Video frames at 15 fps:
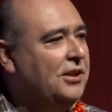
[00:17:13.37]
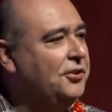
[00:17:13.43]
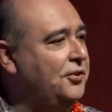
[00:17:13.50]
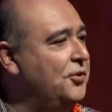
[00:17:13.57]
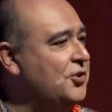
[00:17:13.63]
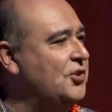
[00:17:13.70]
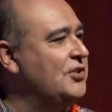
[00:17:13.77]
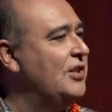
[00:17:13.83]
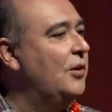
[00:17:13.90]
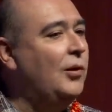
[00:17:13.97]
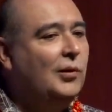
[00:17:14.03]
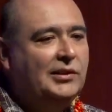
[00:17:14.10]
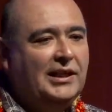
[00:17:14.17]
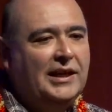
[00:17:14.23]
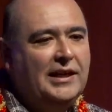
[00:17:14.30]
on our tushies the
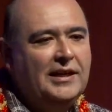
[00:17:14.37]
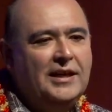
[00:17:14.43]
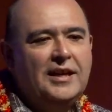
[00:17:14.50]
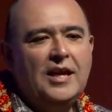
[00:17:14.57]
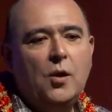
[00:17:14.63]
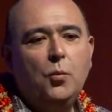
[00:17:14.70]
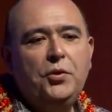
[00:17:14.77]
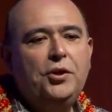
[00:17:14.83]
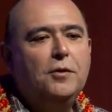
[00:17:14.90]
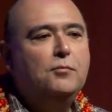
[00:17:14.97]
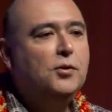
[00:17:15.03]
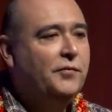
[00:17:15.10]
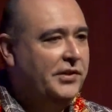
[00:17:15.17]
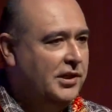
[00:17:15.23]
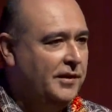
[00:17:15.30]
whole day and we don't
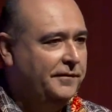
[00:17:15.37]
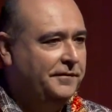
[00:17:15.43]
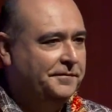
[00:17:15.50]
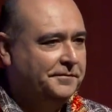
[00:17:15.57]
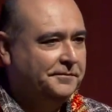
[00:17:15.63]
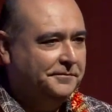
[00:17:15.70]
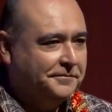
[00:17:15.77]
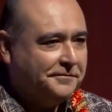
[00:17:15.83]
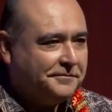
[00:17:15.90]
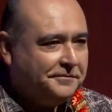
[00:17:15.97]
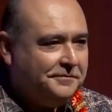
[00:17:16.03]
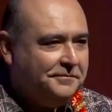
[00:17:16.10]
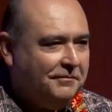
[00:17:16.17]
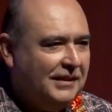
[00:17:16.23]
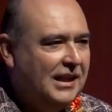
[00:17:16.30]
move enough.
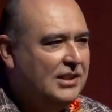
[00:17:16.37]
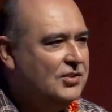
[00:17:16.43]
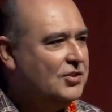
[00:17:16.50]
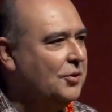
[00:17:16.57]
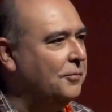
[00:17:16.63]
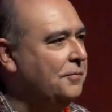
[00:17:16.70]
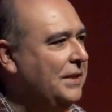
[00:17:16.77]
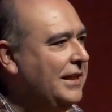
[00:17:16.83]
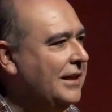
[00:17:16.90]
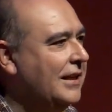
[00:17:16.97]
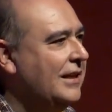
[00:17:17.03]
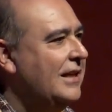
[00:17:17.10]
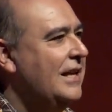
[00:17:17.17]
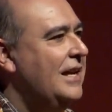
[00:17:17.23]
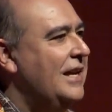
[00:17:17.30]
And so
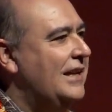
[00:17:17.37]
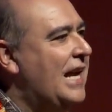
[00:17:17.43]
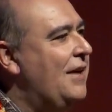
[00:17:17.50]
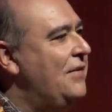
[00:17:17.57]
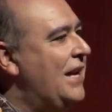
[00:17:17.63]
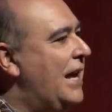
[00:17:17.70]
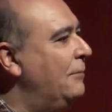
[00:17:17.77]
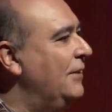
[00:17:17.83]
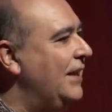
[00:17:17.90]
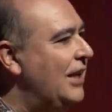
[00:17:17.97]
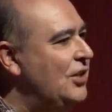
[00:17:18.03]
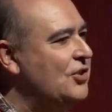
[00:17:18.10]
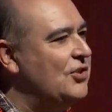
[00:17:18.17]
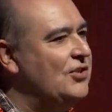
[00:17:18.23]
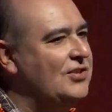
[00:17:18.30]
having
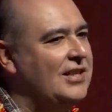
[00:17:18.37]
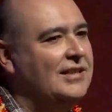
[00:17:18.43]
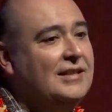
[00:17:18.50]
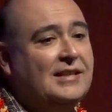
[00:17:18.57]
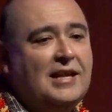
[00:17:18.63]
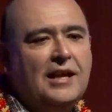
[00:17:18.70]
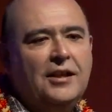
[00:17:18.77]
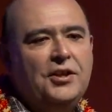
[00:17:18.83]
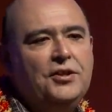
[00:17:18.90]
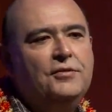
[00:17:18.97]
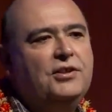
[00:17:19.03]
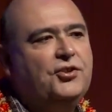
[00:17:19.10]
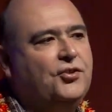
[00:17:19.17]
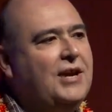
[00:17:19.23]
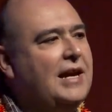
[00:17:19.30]
applications that tell you
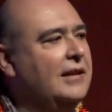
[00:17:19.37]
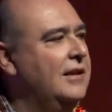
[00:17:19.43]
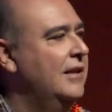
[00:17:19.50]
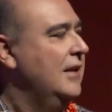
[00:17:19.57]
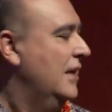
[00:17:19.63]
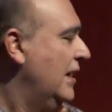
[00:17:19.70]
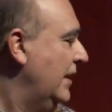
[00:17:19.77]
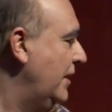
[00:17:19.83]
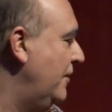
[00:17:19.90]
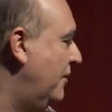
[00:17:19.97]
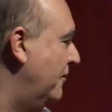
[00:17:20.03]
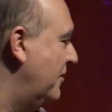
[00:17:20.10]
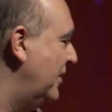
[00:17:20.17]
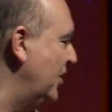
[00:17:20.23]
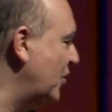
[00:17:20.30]
and track, you
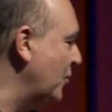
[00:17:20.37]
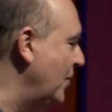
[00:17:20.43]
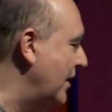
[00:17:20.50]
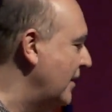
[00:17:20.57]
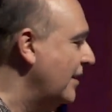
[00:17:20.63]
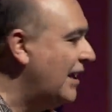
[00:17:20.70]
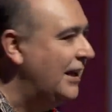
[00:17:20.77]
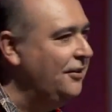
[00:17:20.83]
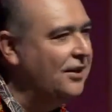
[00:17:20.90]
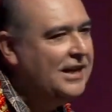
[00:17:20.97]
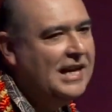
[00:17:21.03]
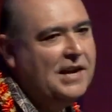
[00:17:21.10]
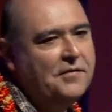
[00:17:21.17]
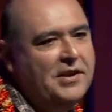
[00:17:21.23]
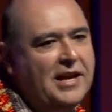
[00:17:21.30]
know, this one, I look
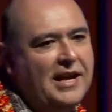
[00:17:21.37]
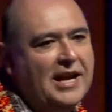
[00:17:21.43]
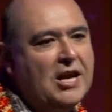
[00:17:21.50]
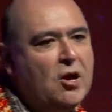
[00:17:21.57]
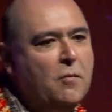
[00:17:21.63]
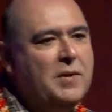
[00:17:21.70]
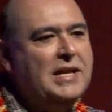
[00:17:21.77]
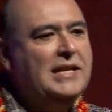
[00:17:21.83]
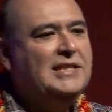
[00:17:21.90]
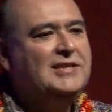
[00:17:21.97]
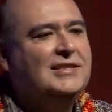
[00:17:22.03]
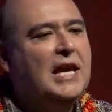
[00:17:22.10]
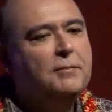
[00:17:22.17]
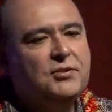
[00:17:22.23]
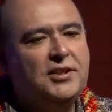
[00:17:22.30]
at every day, how many
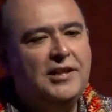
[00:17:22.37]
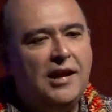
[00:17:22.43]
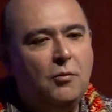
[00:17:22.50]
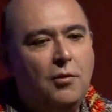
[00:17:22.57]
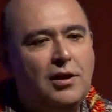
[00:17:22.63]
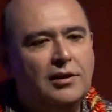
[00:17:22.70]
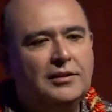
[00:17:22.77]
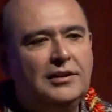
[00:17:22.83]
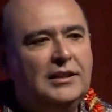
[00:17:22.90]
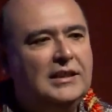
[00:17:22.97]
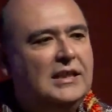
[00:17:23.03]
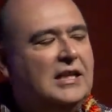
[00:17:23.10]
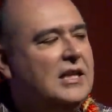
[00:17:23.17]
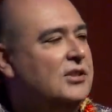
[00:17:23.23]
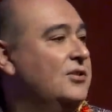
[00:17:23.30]
steps did I walk?
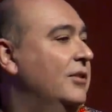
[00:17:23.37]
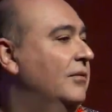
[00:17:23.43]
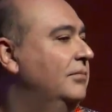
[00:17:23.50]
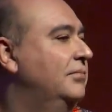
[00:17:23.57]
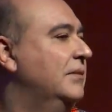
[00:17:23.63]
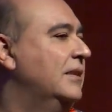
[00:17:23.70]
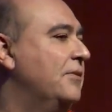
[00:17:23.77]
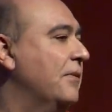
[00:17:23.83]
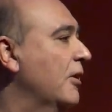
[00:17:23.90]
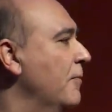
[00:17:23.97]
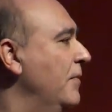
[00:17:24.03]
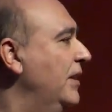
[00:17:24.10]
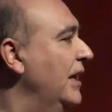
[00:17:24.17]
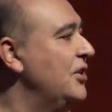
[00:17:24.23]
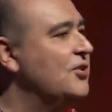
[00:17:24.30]
So the
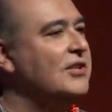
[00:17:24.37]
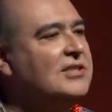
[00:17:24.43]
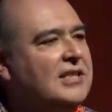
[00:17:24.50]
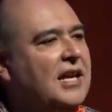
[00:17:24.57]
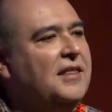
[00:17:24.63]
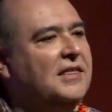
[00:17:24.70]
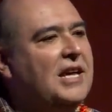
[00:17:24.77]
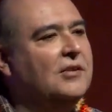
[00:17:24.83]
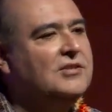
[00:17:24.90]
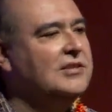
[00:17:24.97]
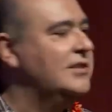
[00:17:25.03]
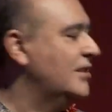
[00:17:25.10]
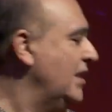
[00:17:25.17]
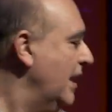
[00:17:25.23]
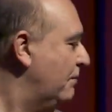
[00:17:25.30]
recommendation is
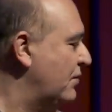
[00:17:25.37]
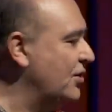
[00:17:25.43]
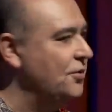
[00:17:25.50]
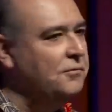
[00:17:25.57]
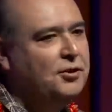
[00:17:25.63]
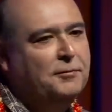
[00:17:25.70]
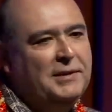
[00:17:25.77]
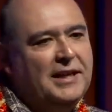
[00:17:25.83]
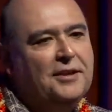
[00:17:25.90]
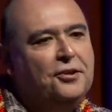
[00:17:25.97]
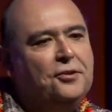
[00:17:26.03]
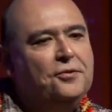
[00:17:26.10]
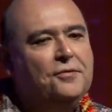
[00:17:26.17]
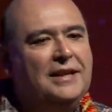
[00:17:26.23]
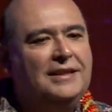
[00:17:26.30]
10,000 steps. So you begin
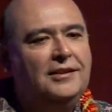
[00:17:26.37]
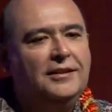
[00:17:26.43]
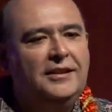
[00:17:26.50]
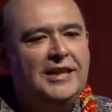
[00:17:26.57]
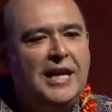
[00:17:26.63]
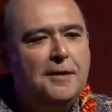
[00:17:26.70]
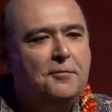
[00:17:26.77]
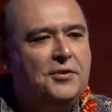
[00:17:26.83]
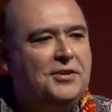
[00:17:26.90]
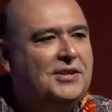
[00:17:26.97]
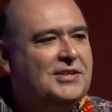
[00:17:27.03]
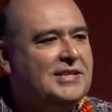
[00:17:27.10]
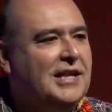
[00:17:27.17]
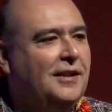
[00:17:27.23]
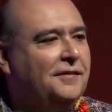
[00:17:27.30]
to do a little game with
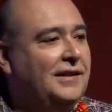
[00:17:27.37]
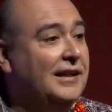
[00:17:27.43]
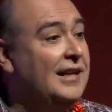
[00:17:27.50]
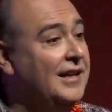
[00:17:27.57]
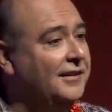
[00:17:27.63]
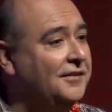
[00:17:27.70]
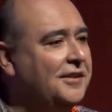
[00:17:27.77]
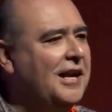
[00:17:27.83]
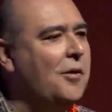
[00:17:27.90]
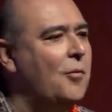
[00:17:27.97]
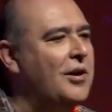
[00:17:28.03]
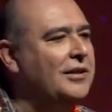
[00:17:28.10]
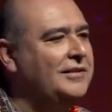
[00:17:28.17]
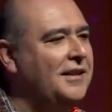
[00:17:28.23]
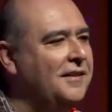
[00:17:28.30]
yourself, like, did I
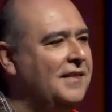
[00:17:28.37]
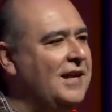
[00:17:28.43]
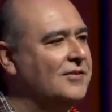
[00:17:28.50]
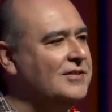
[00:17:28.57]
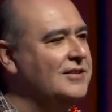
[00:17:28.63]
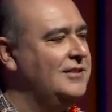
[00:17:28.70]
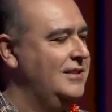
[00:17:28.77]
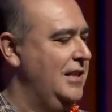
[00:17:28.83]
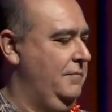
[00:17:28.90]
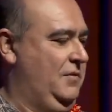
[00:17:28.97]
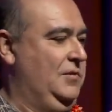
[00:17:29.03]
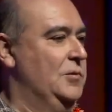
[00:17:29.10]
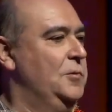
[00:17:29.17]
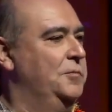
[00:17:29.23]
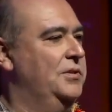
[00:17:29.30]
walk 10,000
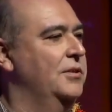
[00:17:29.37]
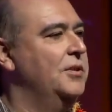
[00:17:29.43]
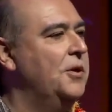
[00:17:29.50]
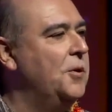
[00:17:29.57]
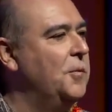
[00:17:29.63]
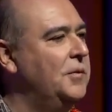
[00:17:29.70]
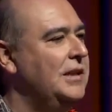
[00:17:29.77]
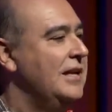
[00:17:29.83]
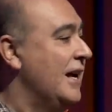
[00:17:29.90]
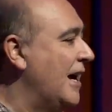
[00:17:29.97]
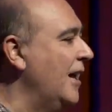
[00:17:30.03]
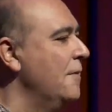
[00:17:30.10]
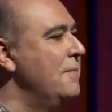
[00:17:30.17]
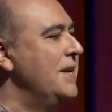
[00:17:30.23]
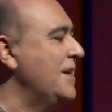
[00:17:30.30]
steps? Oops, no,
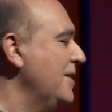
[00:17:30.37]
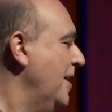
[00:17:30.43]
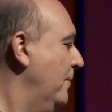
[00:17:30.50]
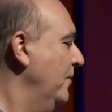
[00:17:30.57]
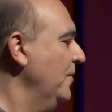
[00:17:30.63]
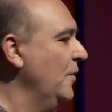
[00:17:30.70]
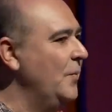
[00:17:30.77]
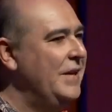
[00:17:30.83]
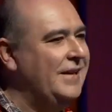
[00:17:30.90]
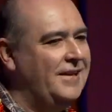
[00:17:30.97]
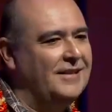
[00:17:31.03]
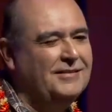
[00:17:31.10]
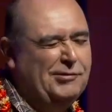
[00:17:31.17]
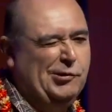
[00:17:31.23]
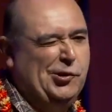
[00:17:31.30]
I'll make it up on the
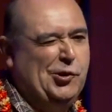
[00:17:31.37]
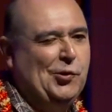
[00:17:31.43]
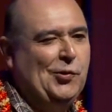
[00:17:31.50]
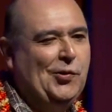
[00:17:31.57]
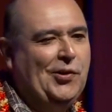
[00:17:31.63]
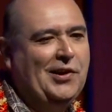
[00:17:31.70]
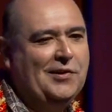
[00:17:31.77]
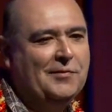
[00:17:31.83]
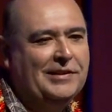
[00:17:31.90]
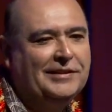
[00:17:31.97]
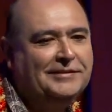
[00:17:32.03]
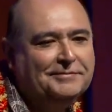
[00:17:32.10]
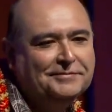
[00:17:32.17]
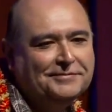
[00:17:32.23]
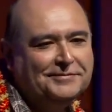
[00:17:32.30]
weekend. Sure, I will,